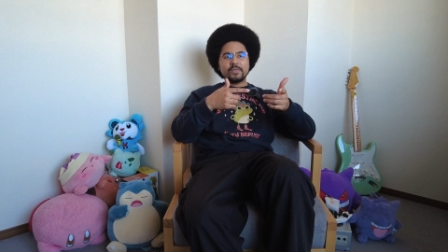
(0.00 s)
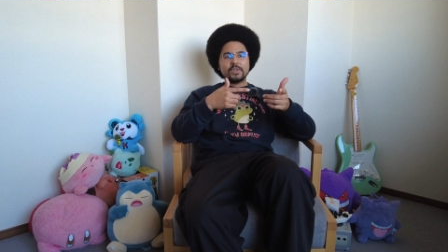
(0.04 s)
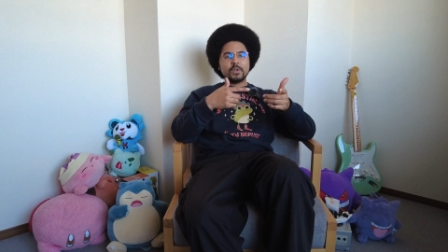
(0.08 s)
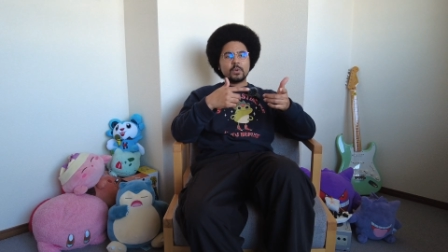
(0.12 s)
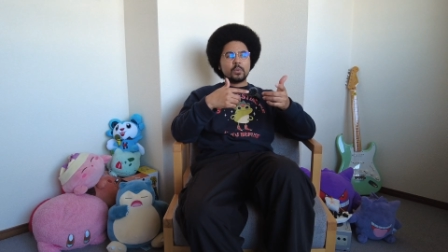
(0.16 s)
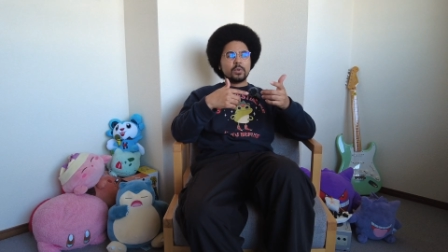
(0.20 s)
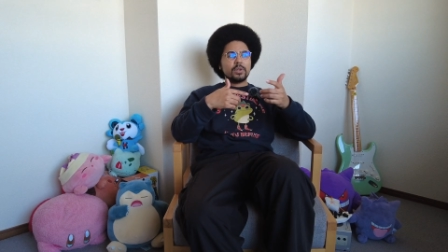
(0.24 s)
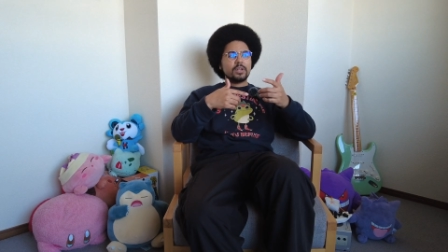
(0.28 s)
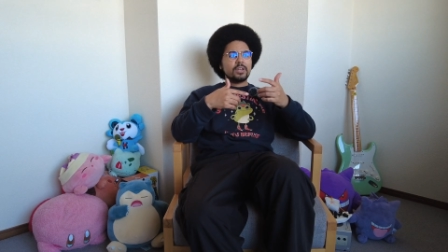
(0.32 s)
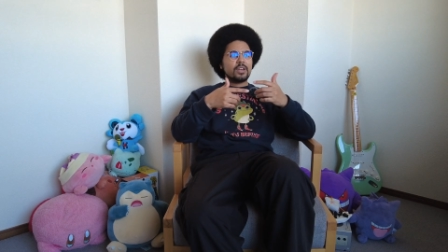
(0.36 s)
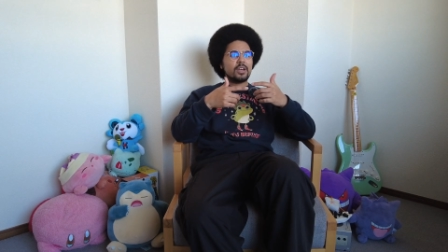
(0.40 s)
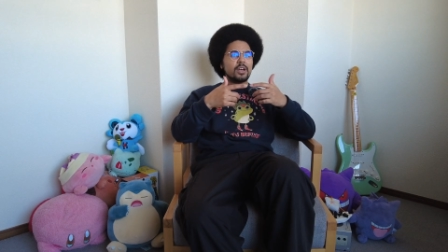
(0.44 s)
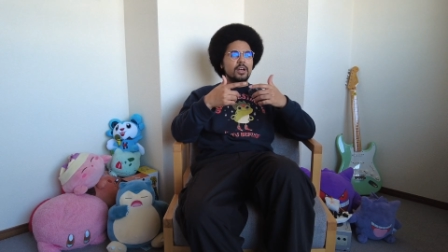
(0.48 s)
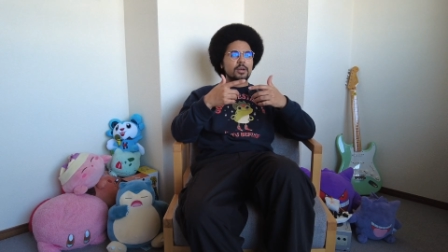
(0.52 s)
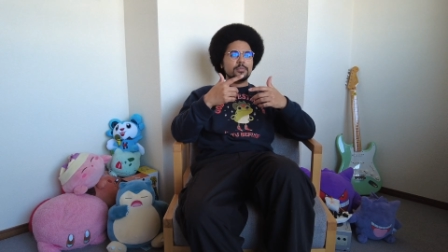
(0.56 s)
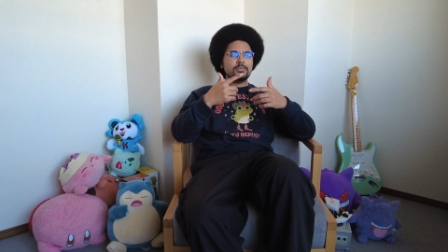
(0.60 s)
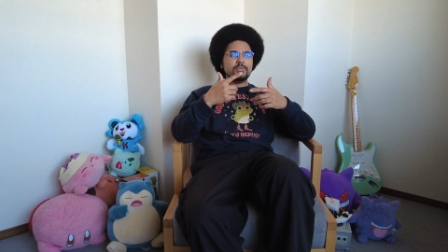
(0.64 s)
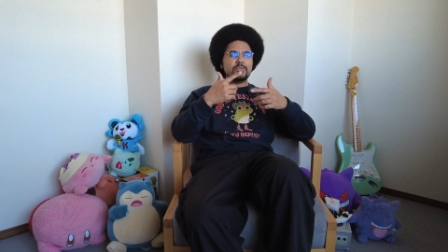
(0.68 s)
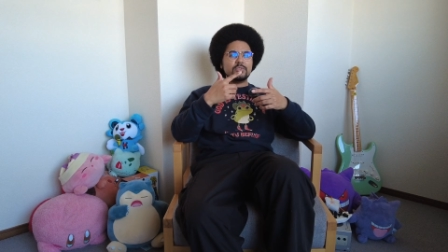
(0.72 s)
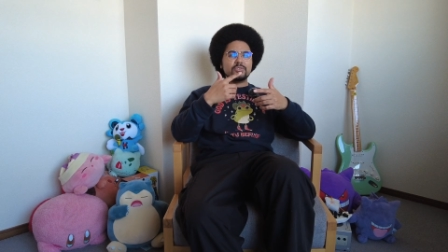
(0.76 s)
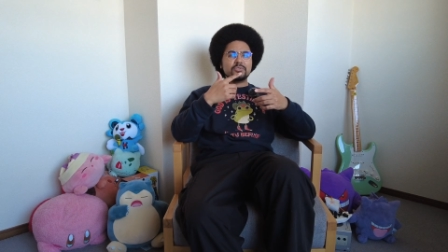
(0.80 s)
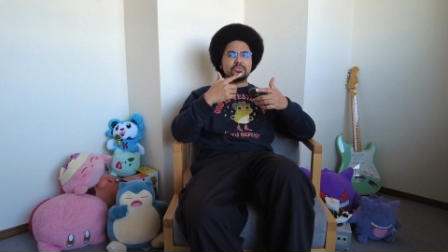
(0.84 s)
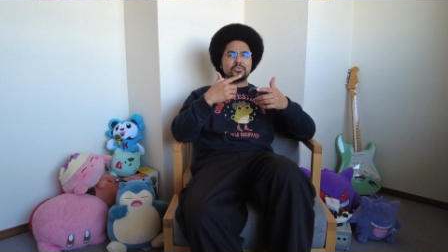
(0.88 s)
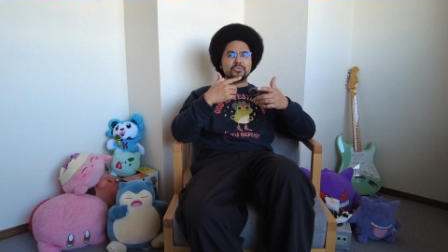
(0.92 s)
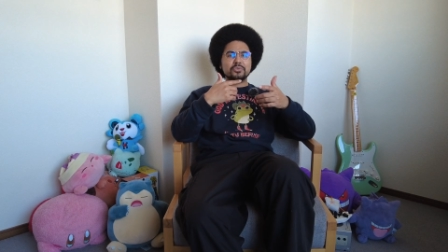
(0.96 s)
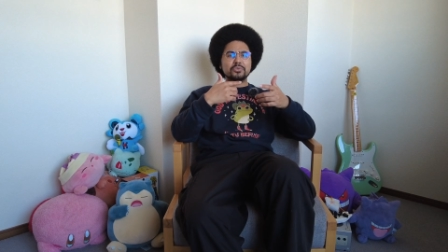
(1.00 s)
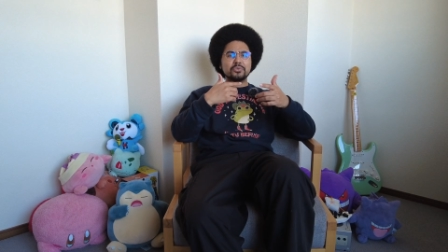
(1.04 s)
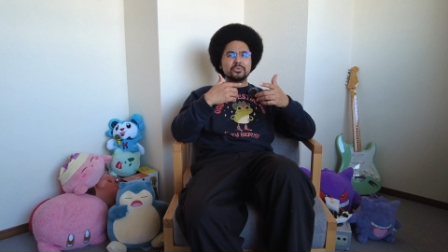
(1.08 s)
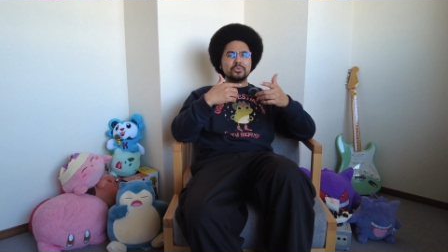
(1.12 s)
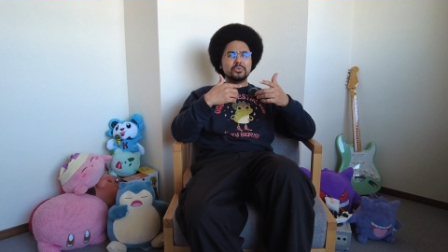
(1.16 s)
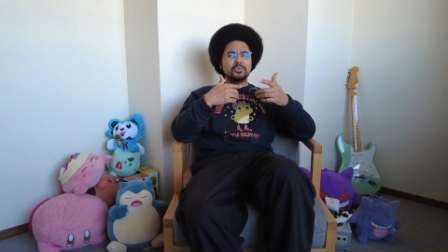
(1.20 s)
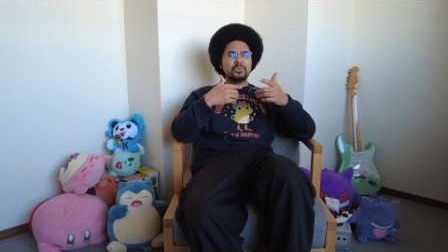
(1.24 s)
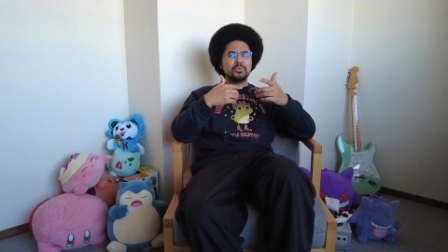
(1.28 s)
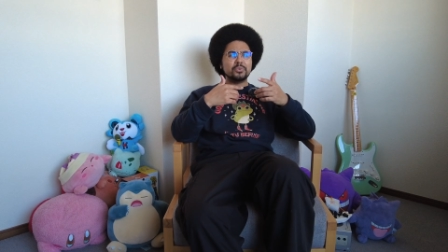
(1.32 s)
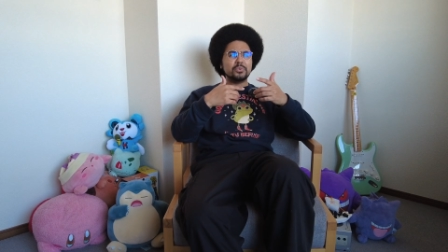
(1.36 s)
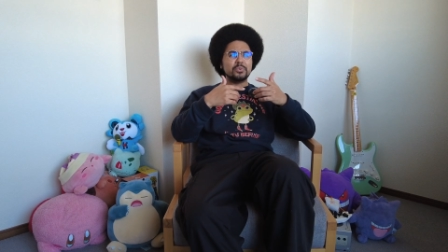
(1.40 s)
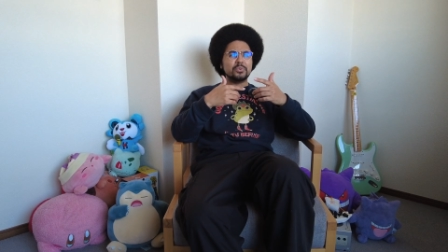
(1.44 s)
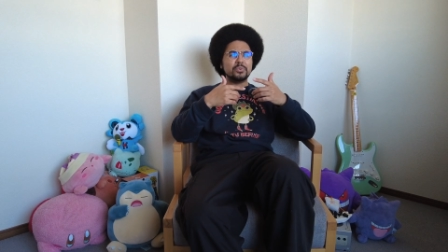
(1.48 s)
When it comes
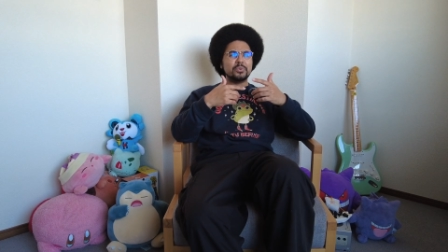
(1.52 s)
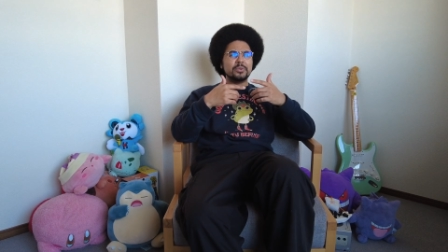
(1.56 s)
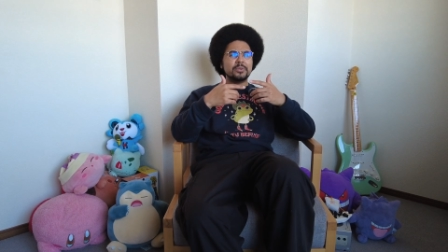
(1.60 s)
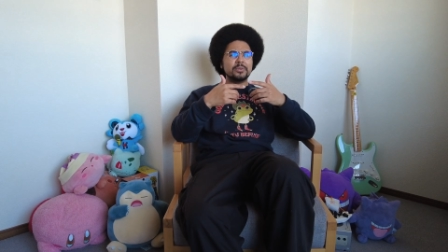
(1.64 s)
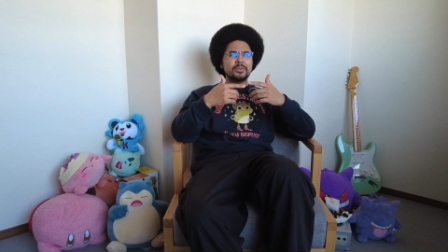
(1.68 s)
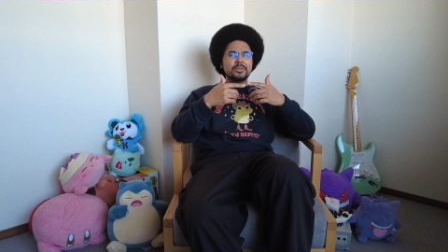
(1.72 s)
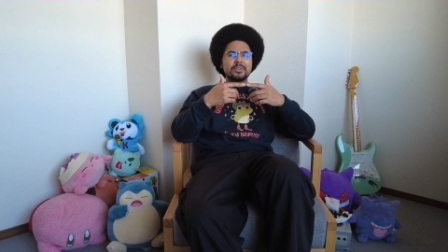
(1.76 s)
to